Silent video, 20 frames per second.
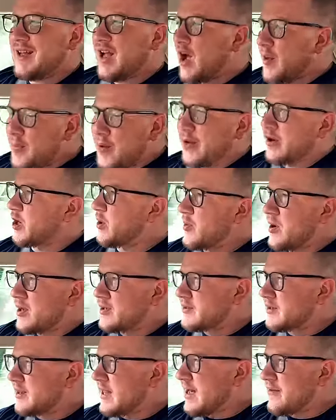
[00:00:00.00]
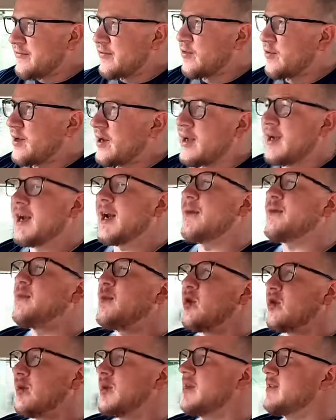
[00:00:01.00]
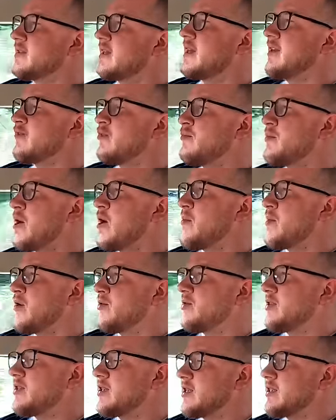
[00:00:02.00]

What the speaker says: I'm not going to ask that for it, and I'm not going to sell it from Barrow Motors.